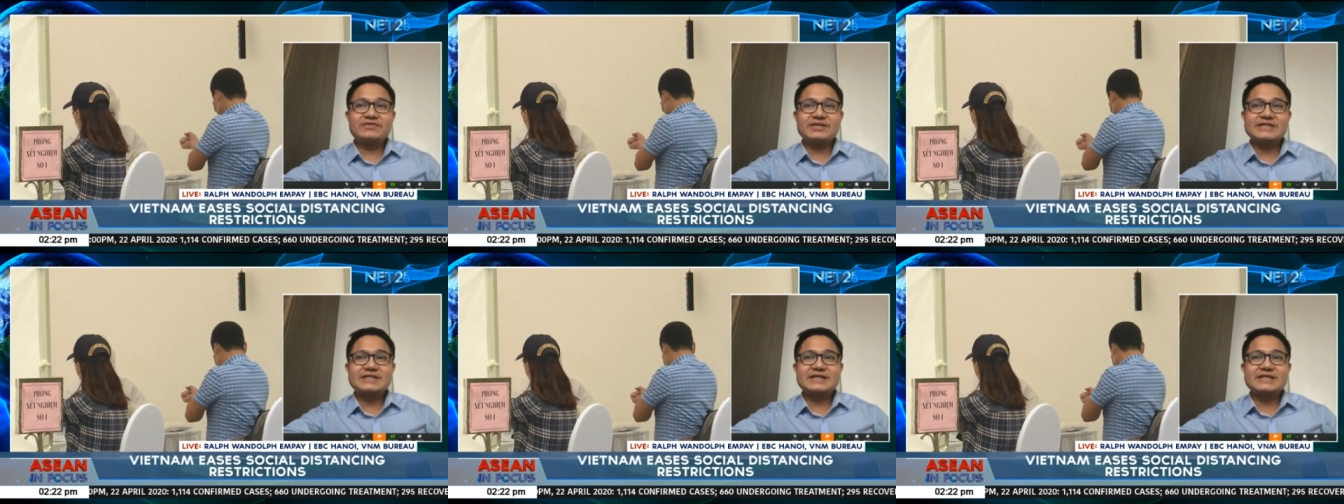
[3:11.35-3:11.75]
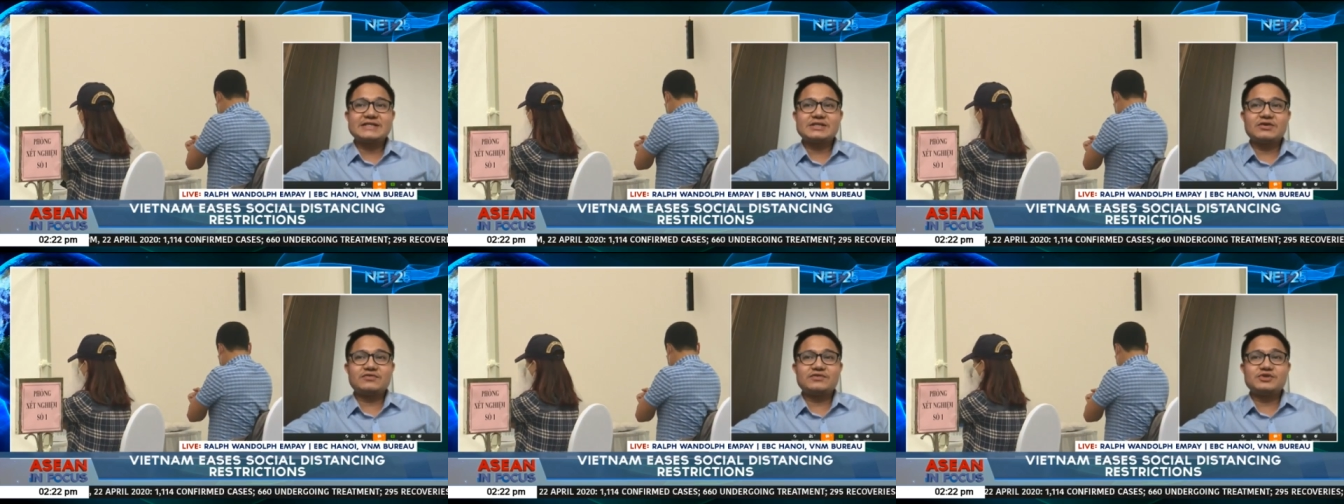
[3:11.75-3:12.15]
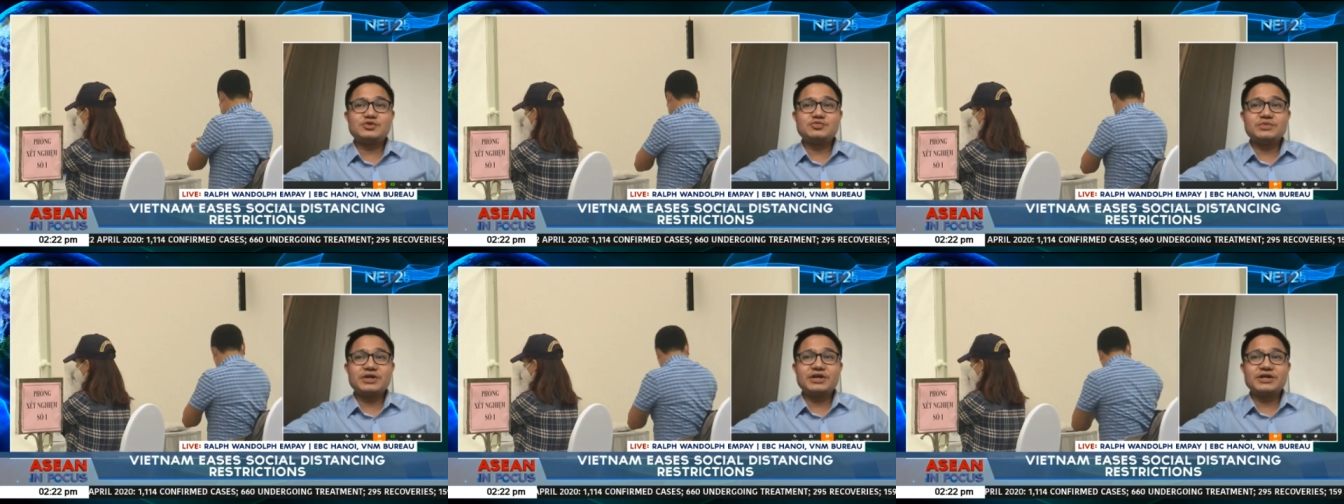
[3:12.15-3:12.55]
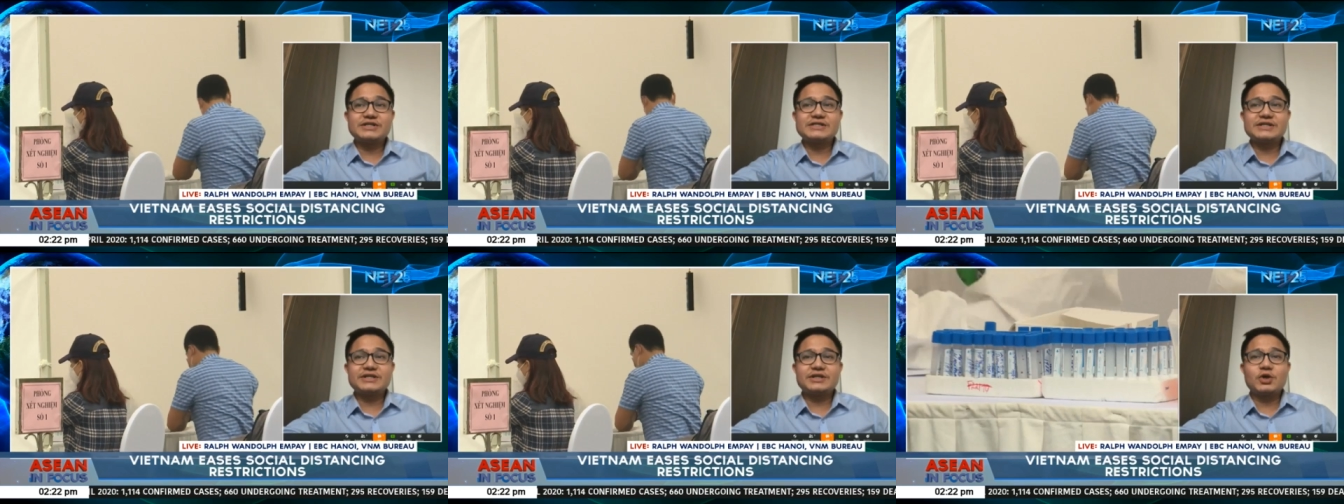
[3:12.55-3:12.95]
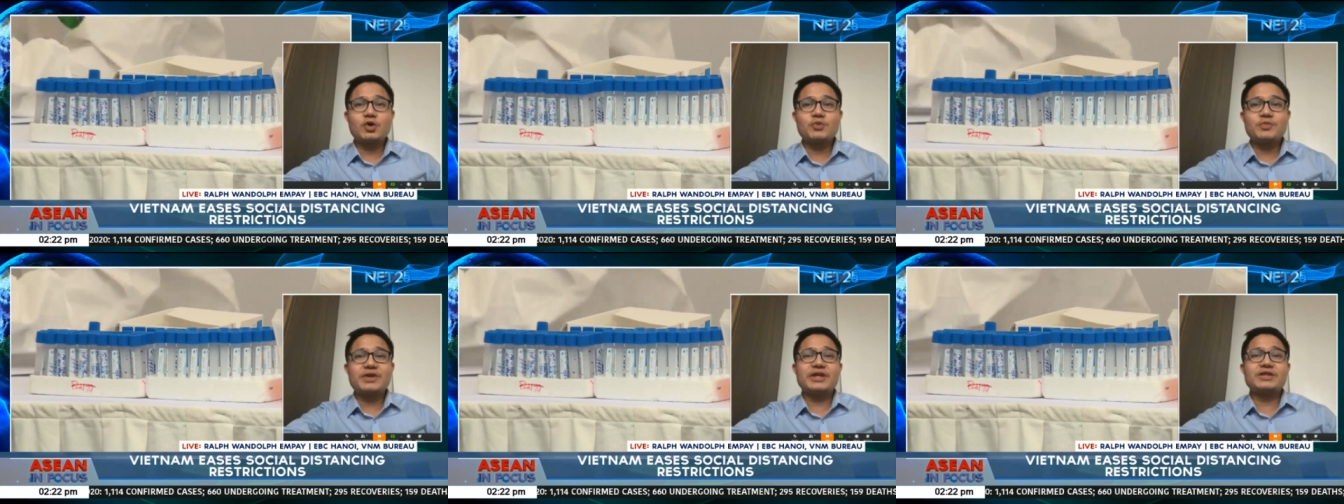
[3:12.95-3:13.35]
distance of 2 meters in the open,